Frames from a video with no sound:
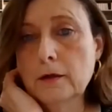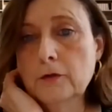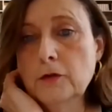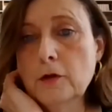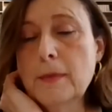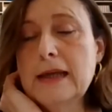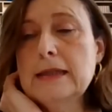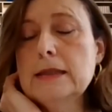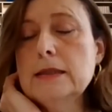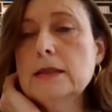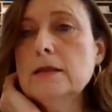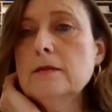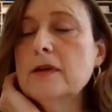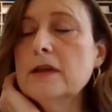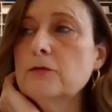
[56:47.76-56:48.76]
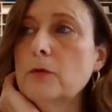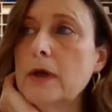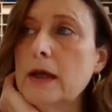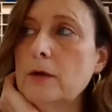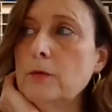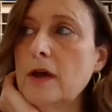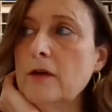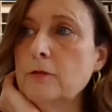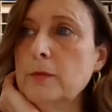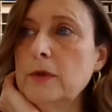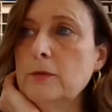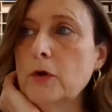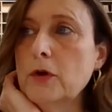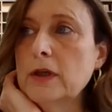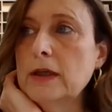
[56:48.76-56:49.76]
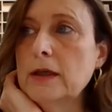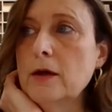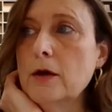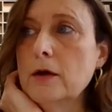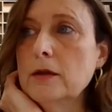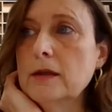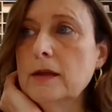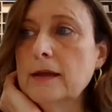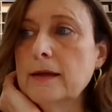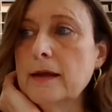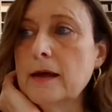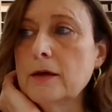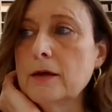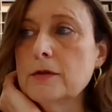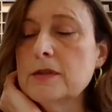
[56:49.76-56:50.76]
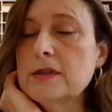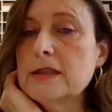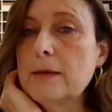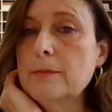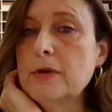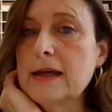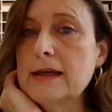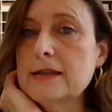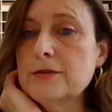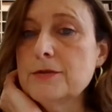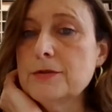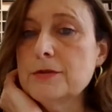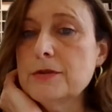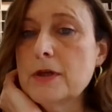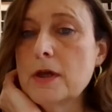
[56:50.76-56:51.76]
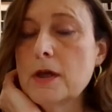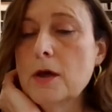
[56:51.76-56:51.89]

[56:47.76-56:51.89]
Some additive as well we have been working on that are stabilizers.